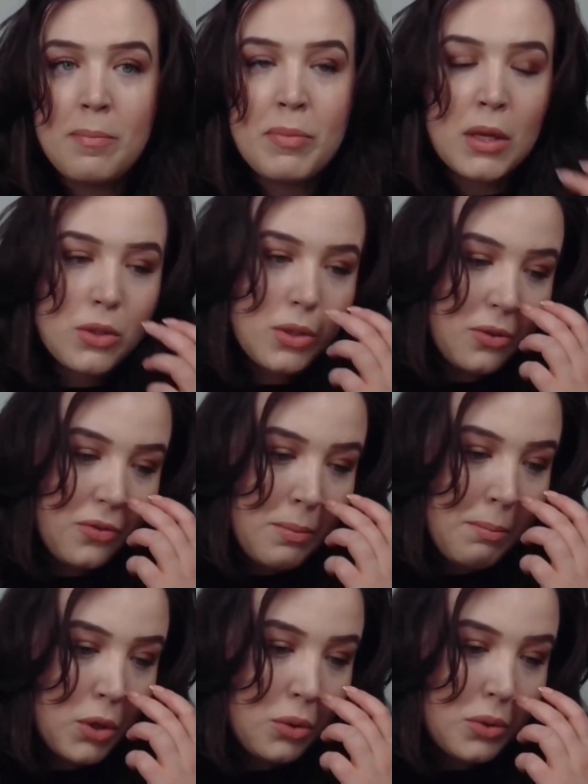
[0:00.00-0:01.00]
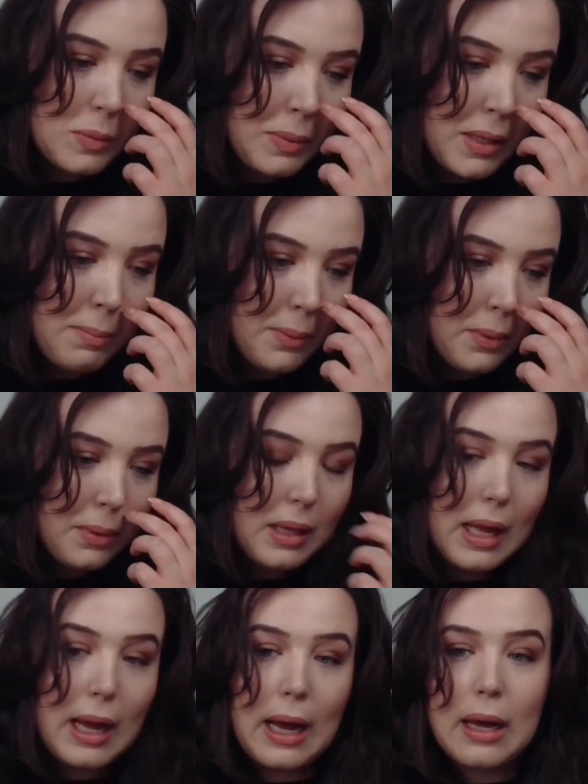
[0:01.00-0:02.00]
So for most people
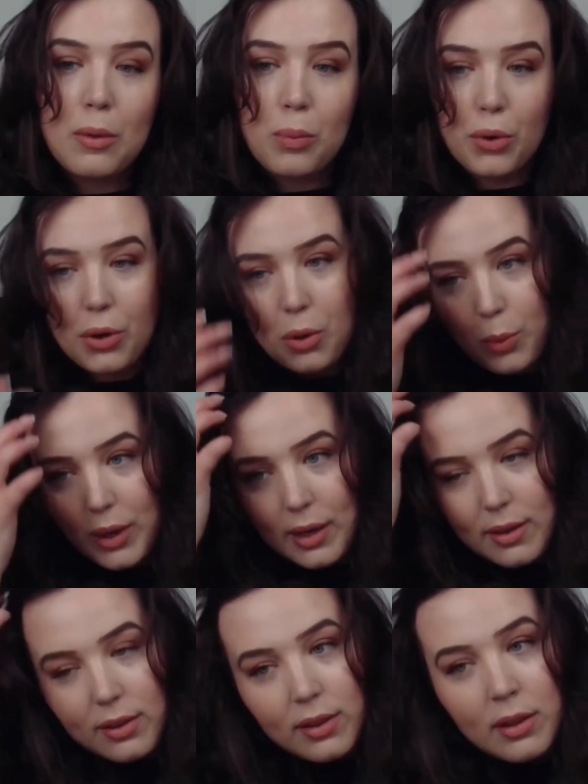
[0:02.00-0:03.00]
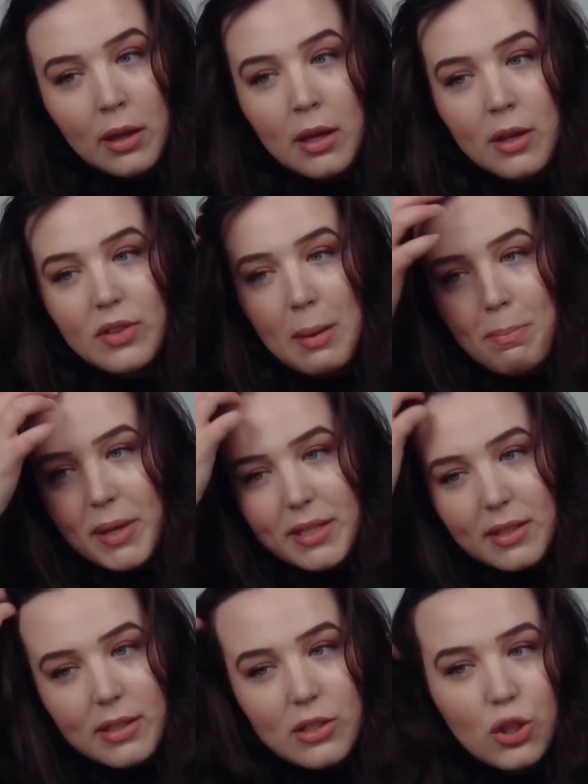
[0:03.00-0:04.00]
I work with, their
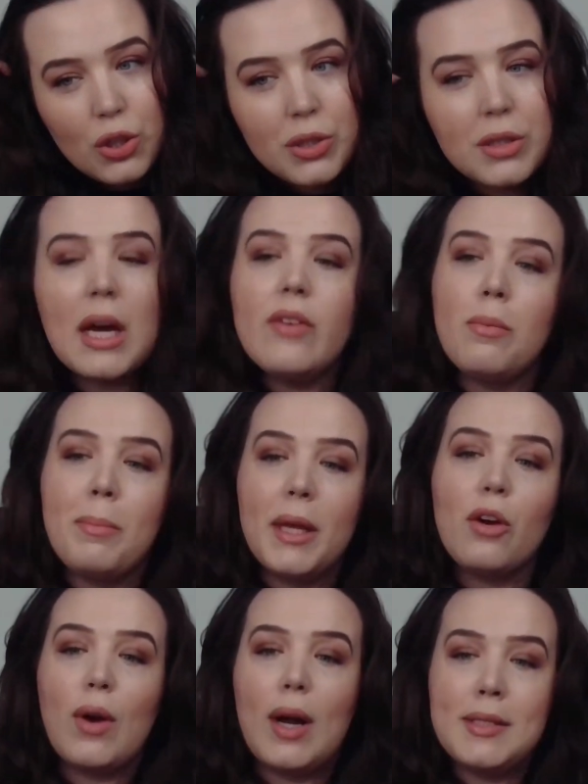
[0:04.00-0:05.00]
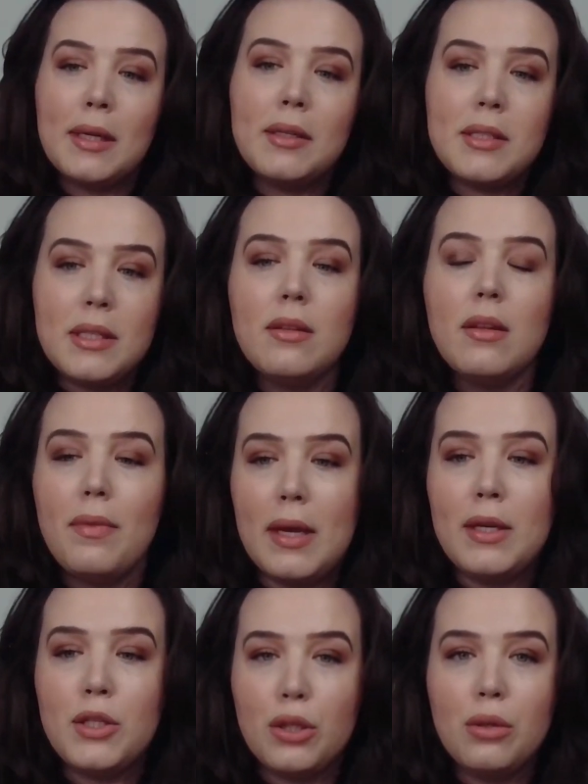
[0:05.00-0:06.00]
business doesn't have a bigger identity than they
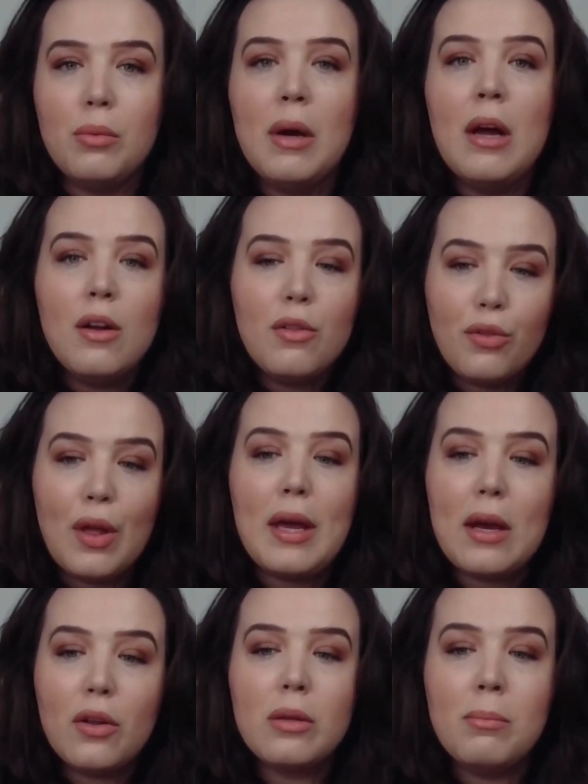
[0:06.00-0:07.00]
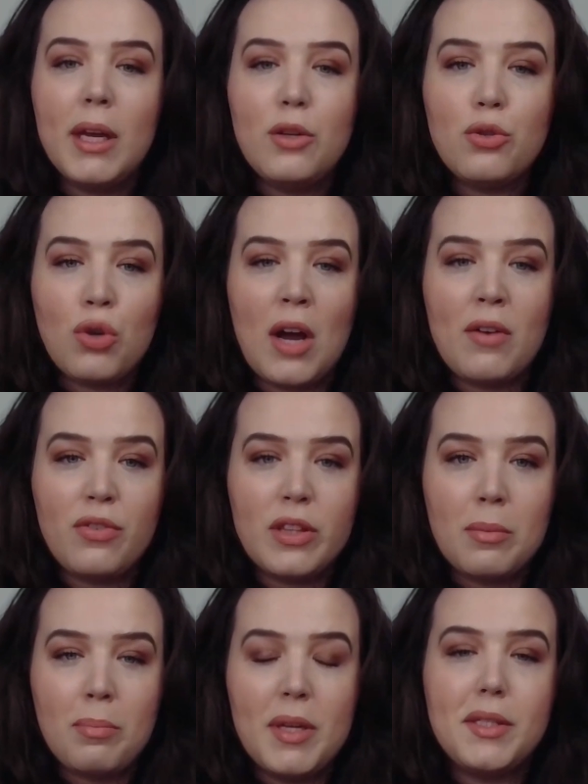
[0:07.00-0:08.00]
do. They are the main driver for the
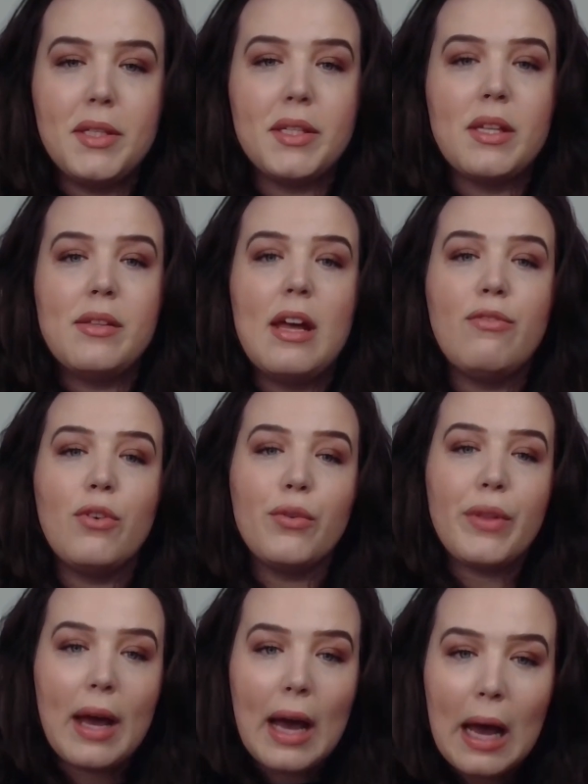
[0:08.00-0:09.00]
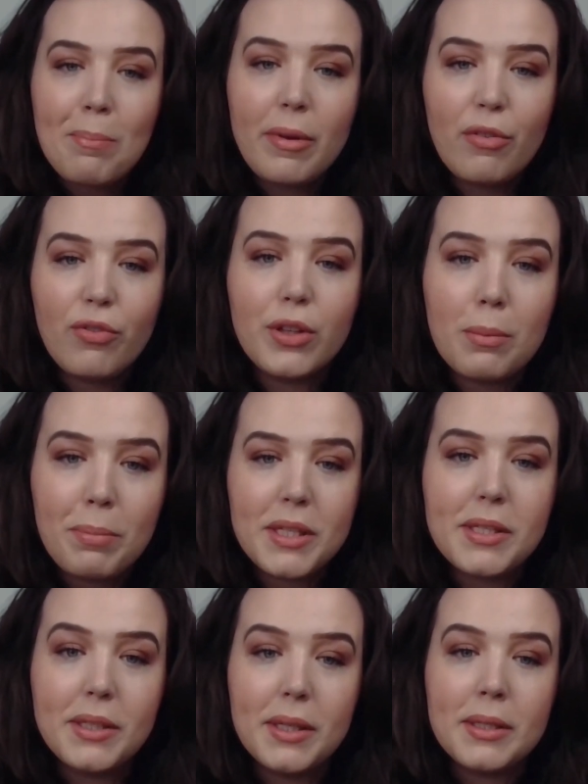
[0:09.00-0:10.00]
business, and therefore they're happy for the
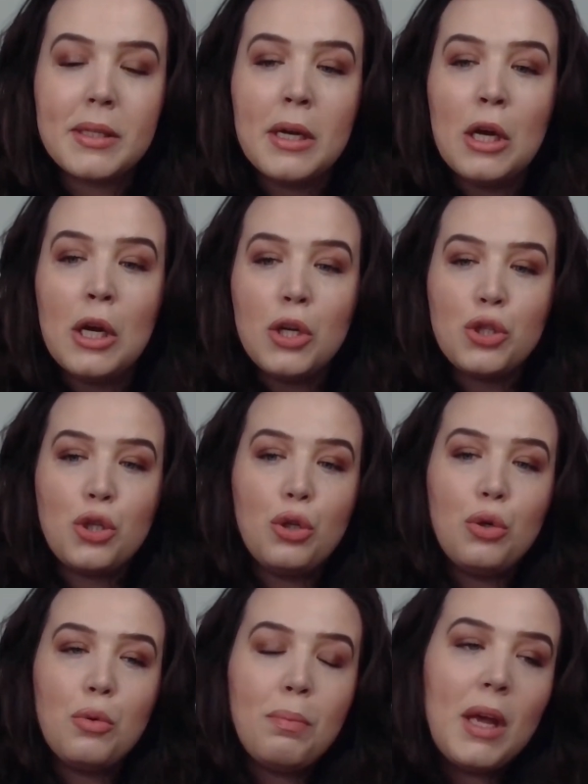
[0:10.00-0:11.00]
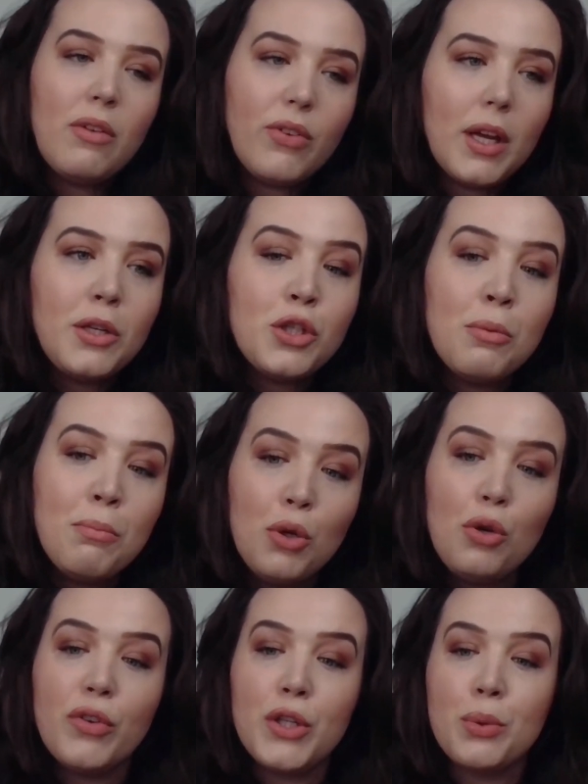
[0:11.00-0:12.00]
business to pivot and to
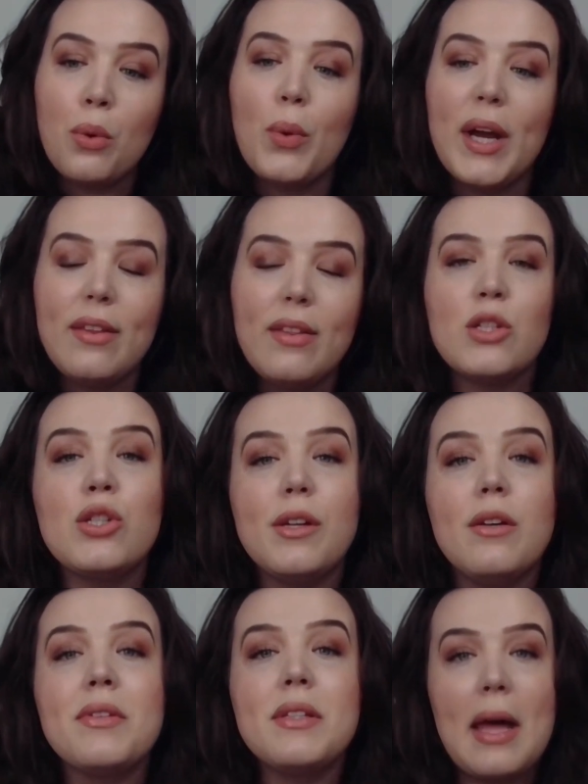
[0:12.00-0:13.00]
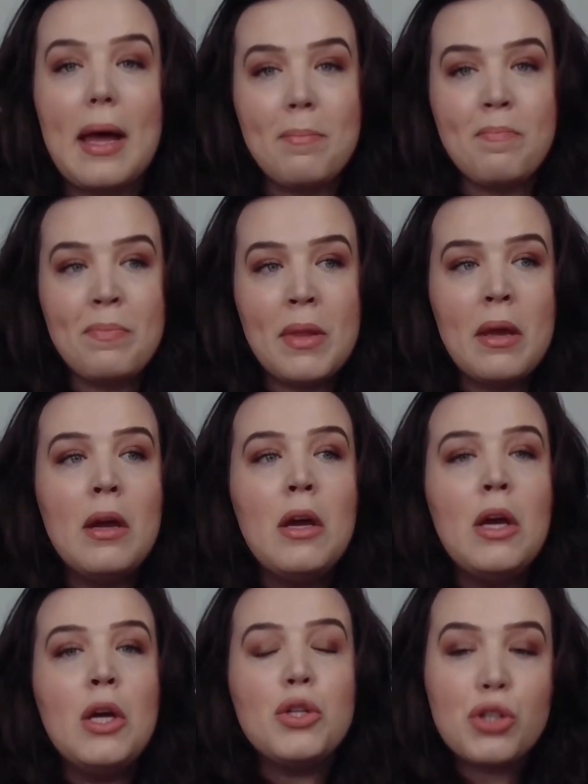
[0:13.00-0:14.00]
move into a way that serves them.
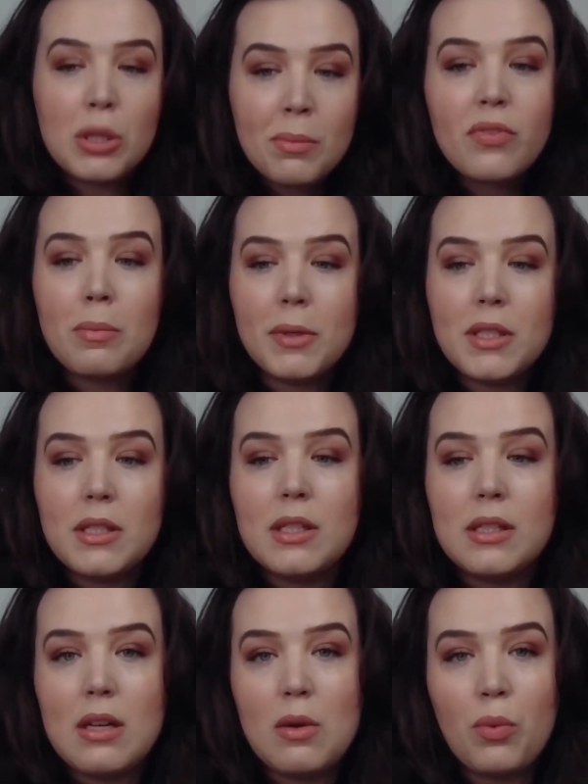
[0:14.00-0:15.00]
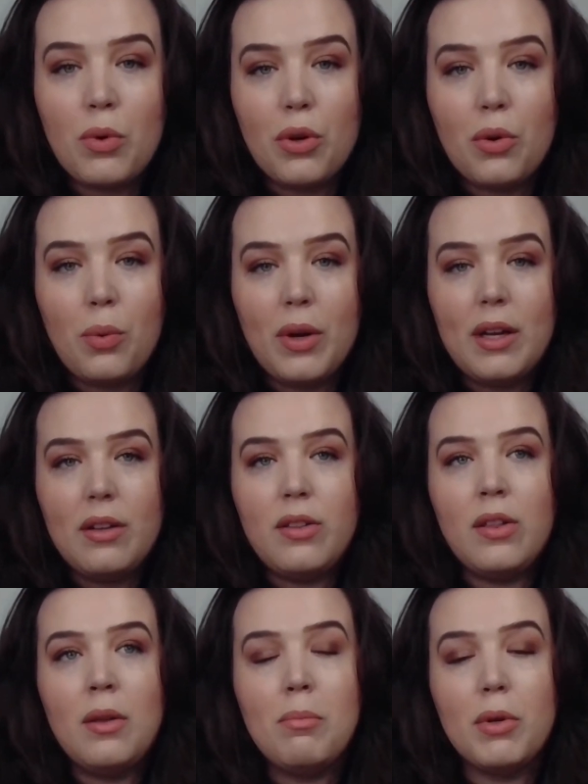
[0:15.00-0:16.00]
Some of the businesses I work
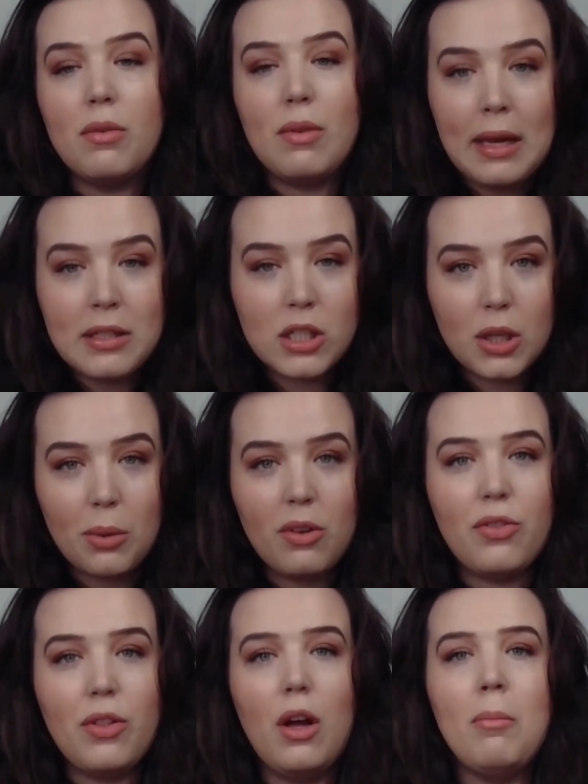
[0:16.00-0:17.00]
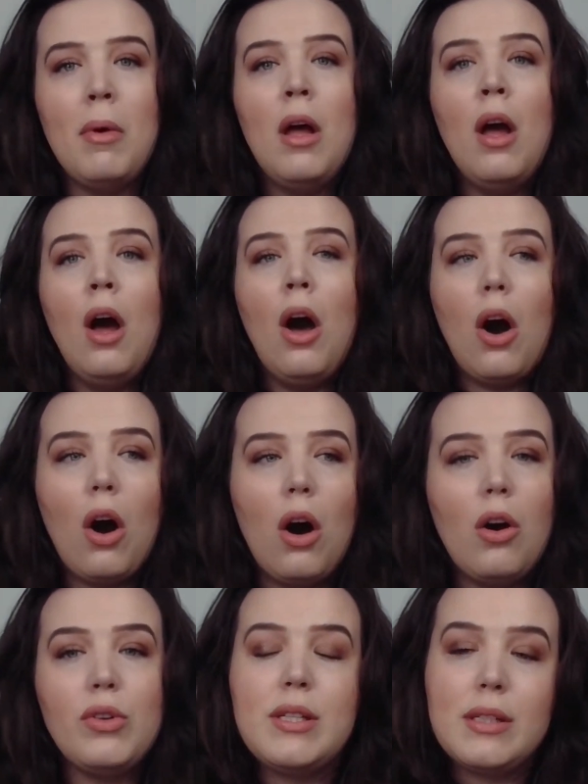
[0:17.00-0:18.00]
with, but less so of them,
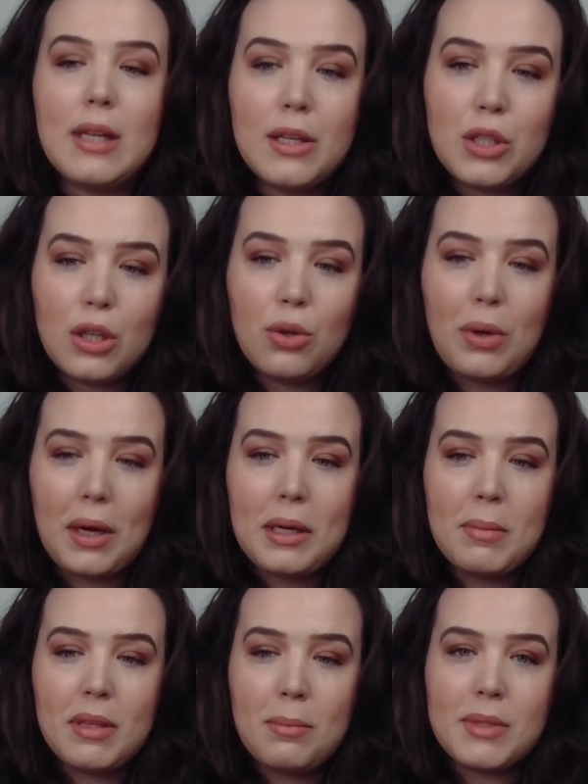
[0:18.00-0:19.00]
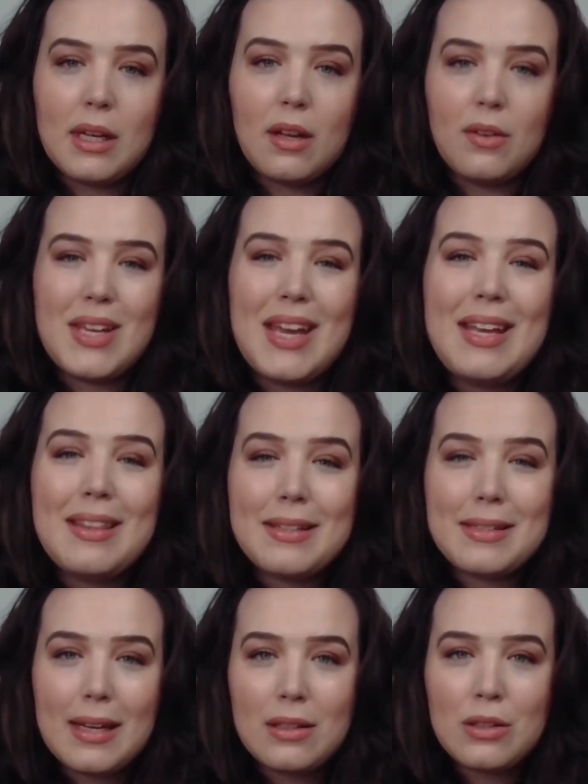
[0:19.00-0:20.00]
are a standalone item in themselves, in the
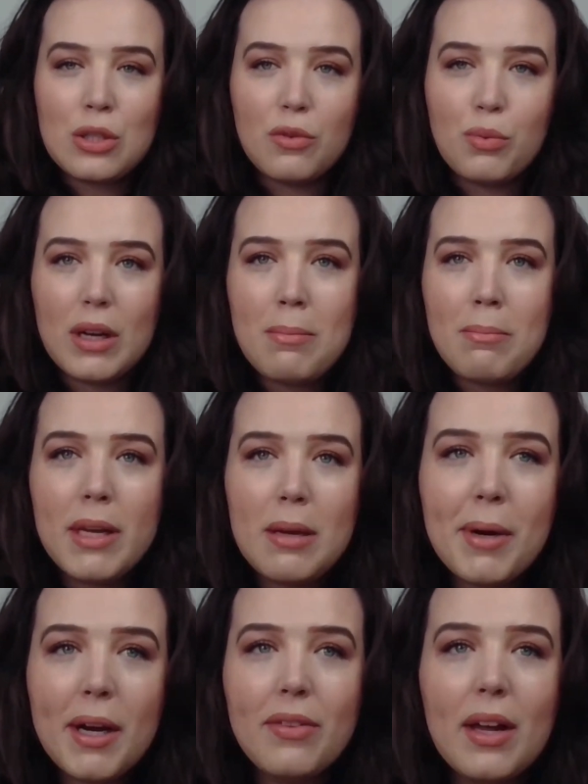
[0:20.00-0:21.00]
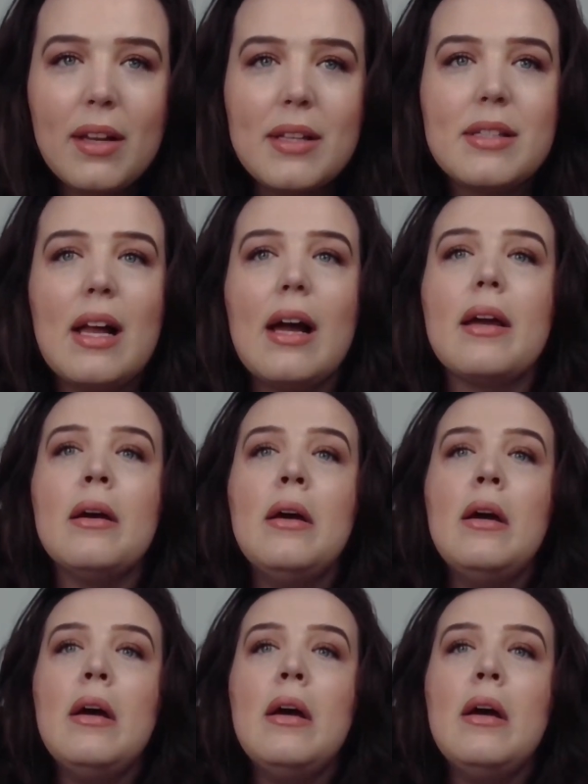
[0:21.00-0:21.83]
sense of, what I mean by that is, like,